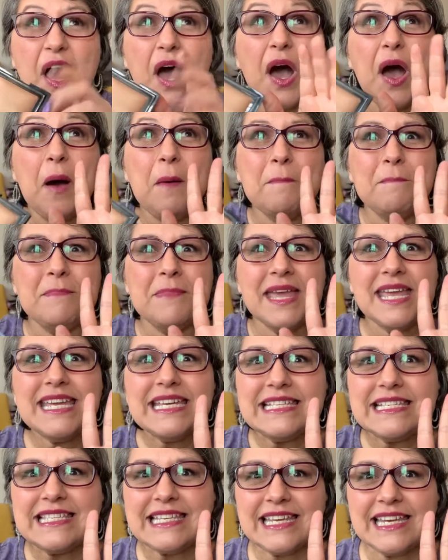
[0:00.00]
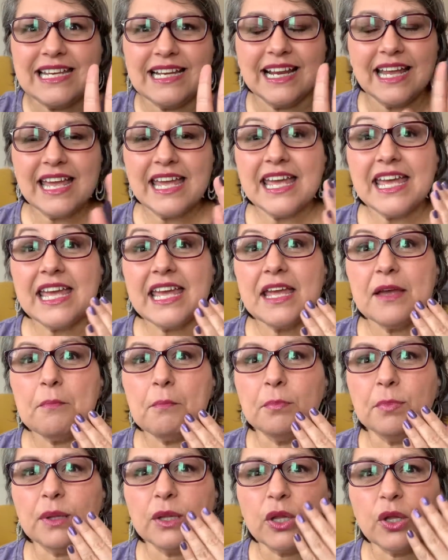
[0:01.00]
amazing.
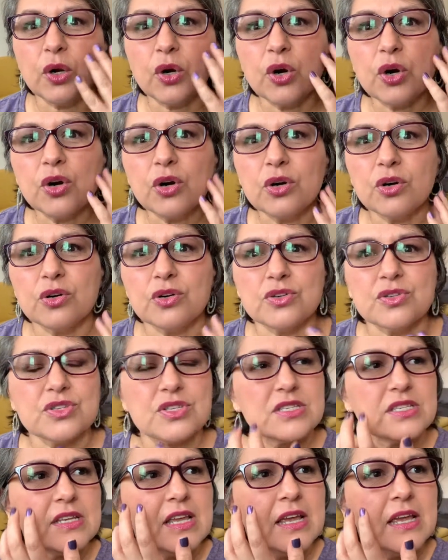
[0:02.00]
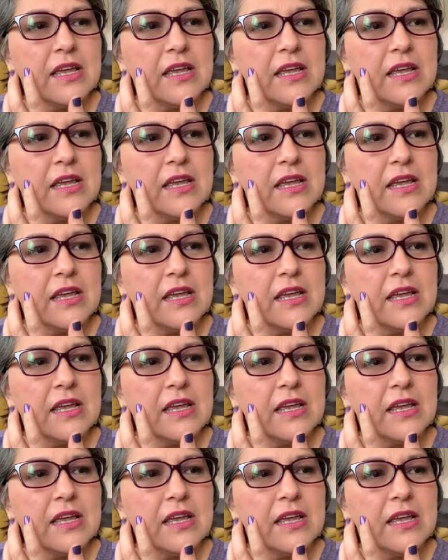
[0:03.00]
It blurs.